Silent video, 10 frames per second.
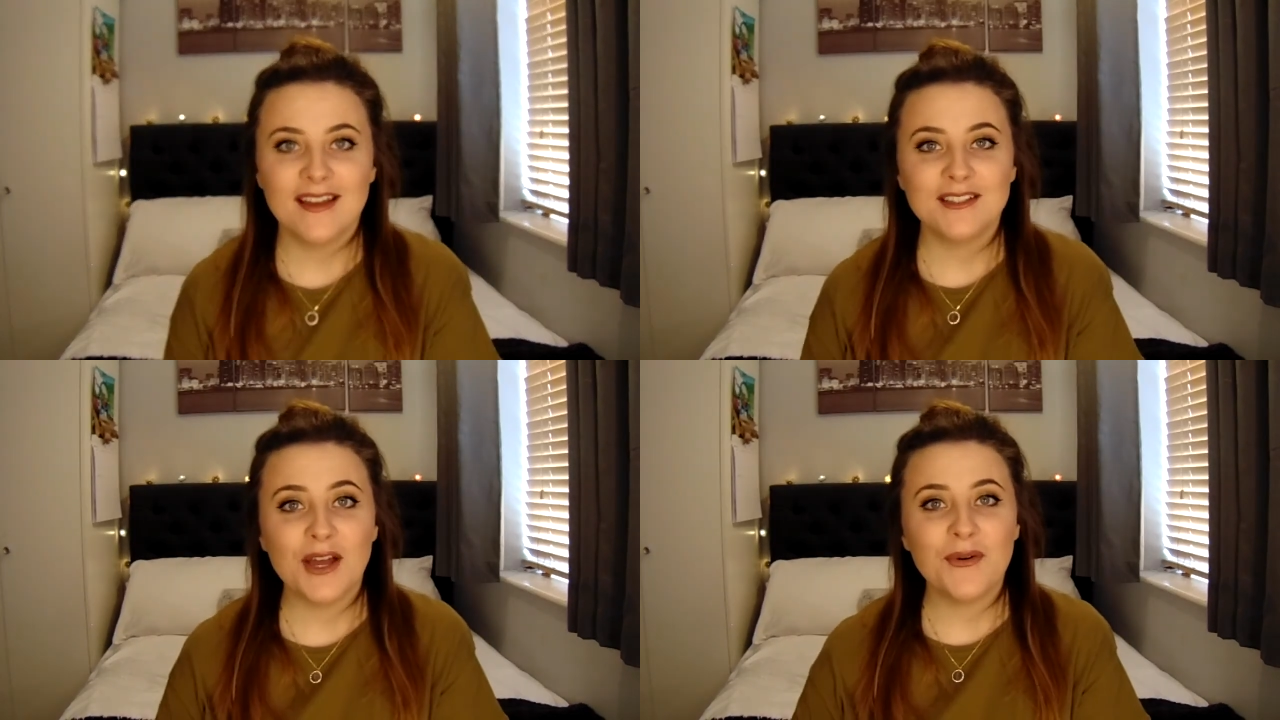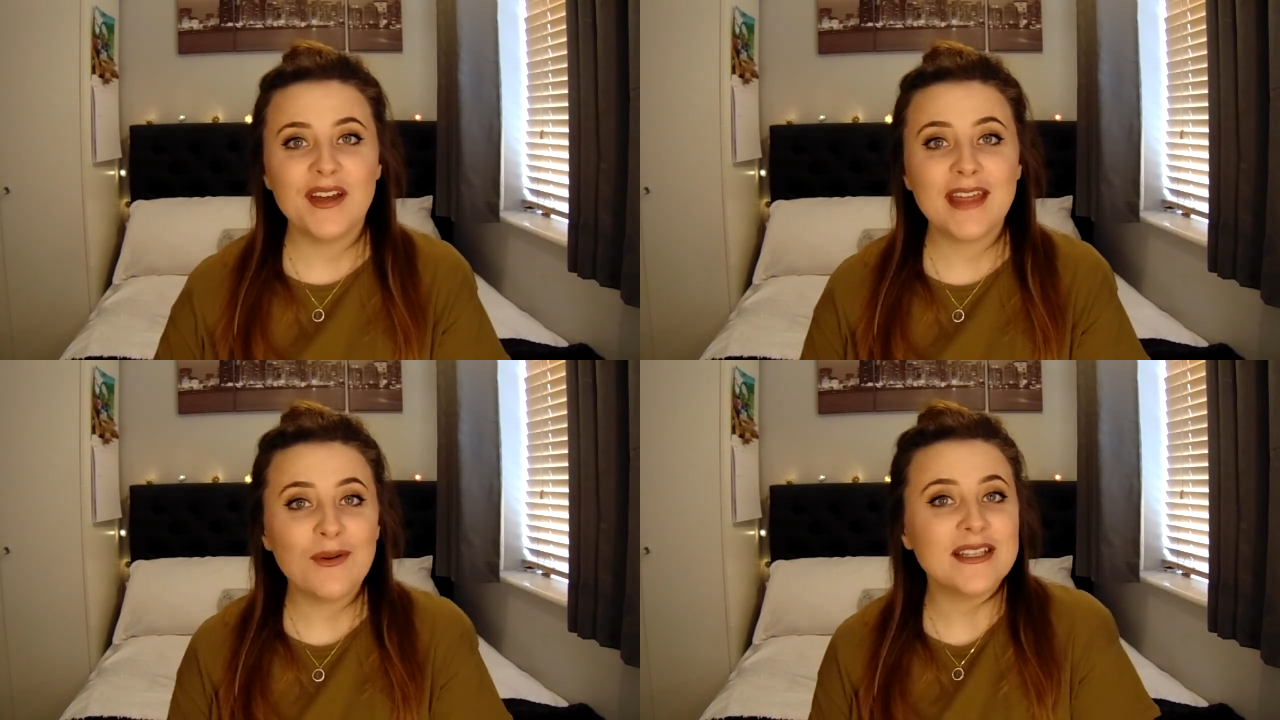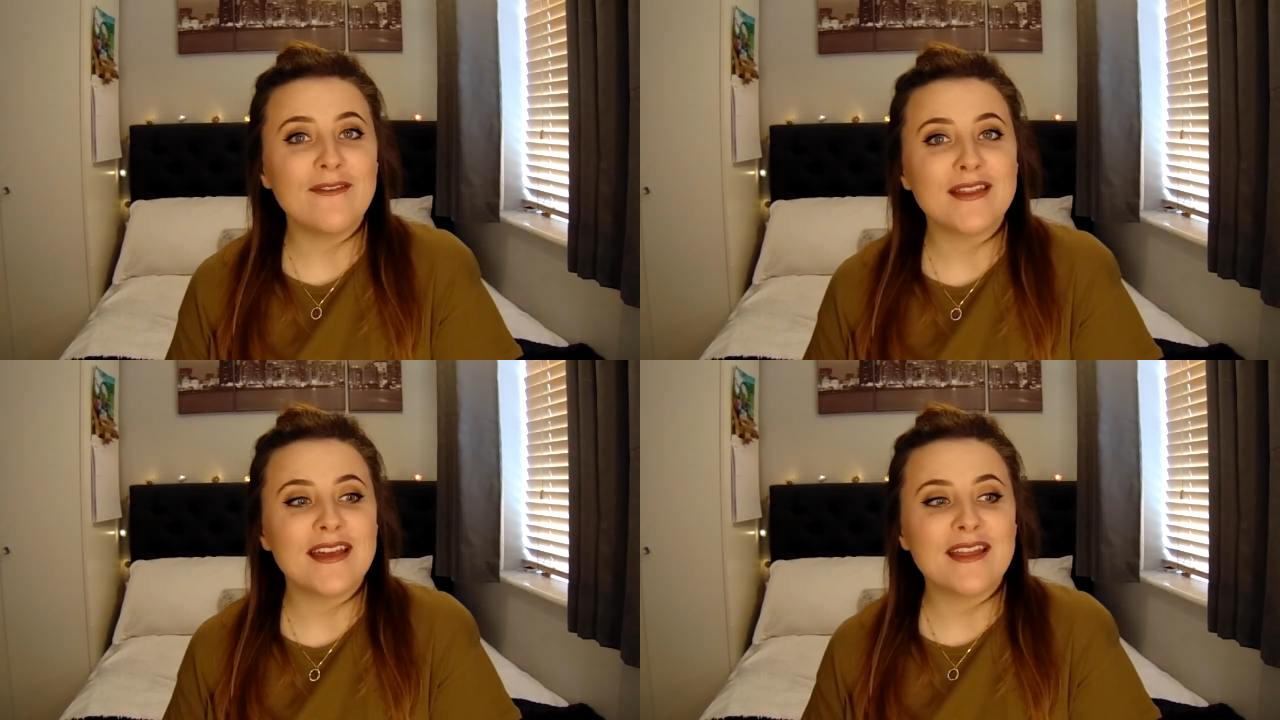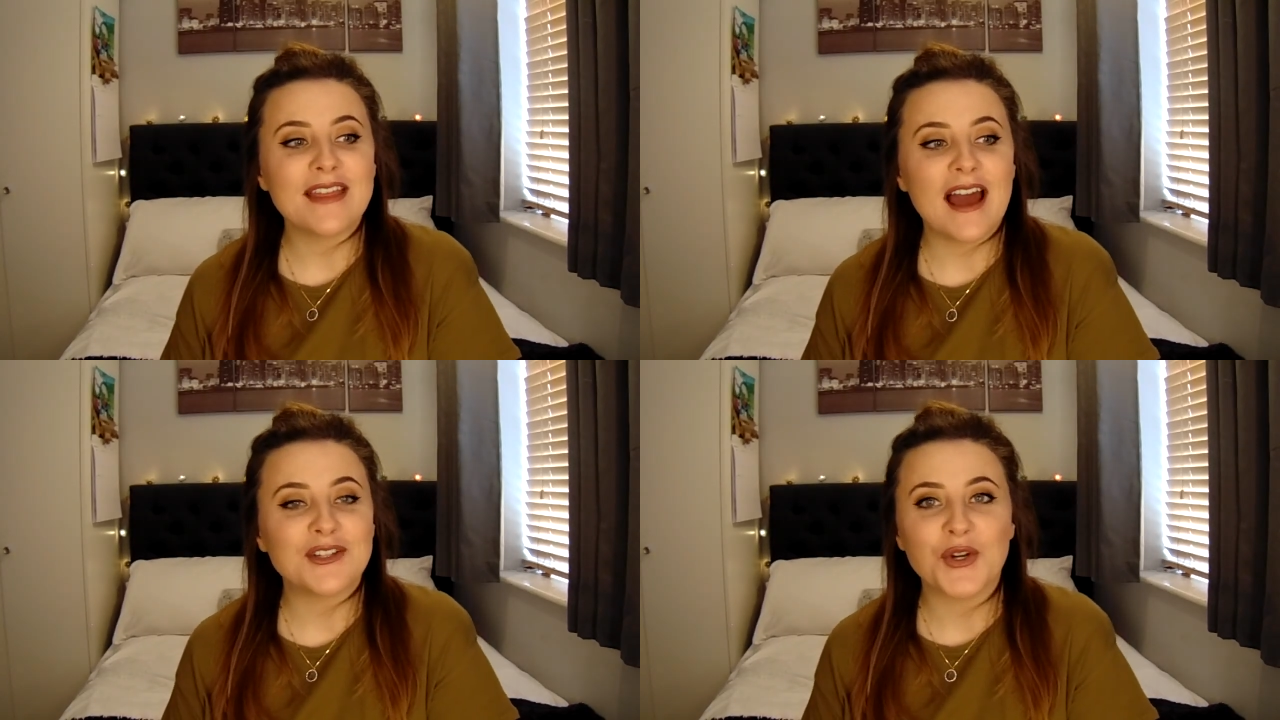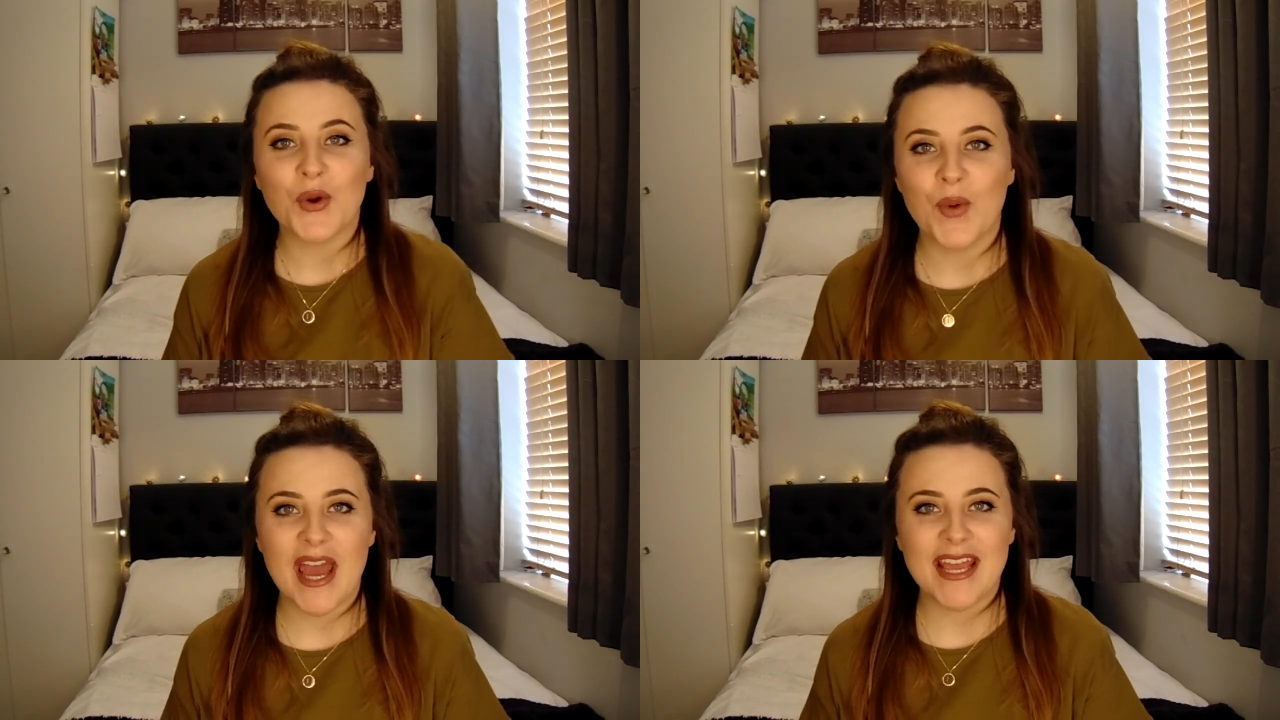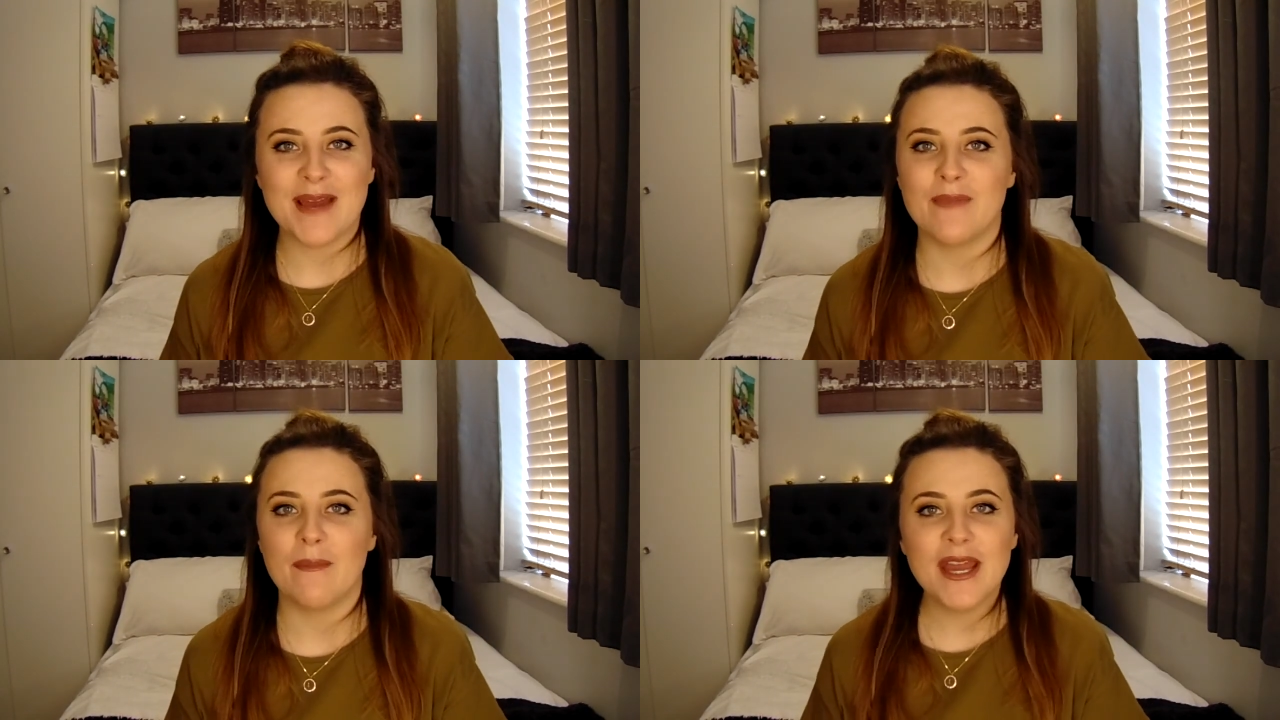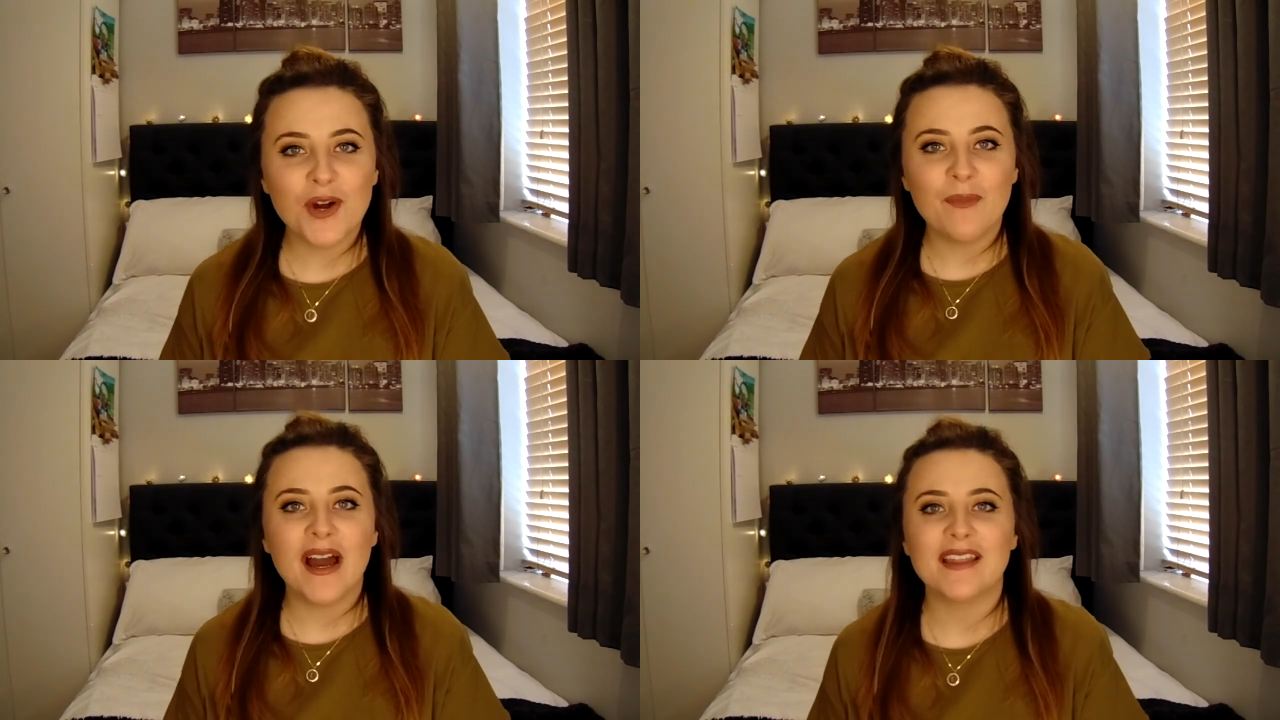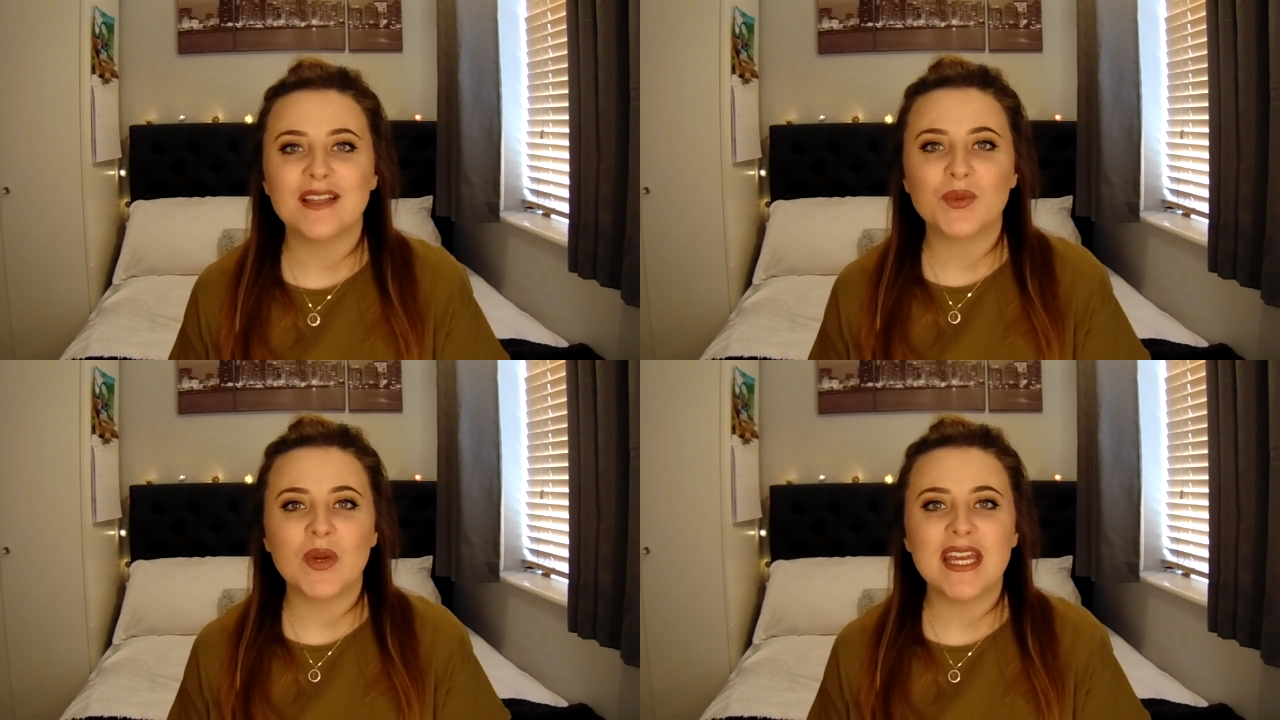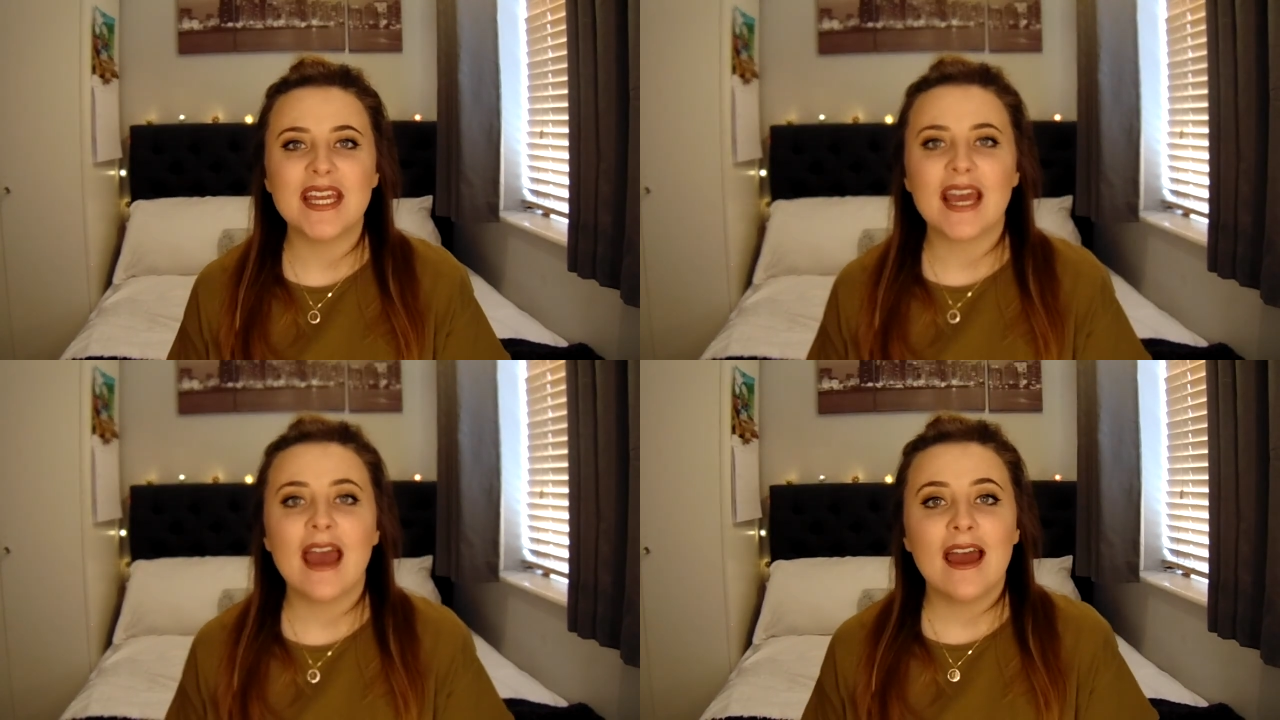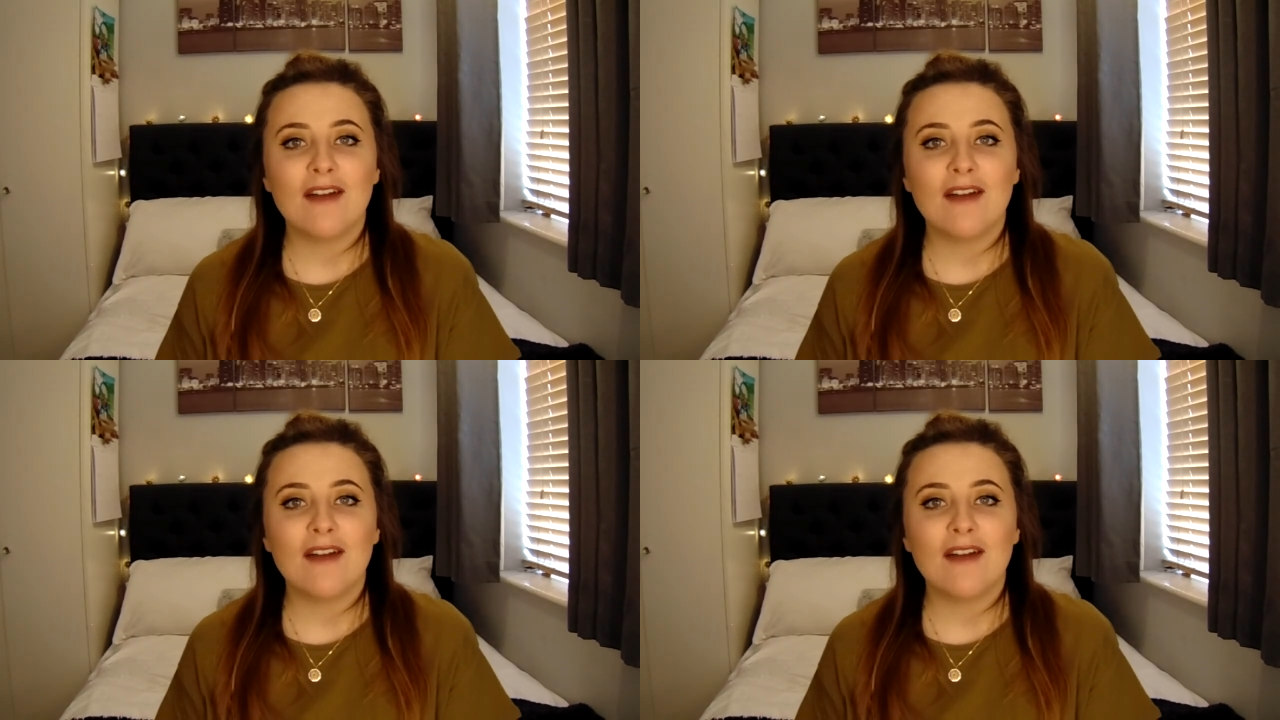So that was everything that I took away in my makeup bag this week.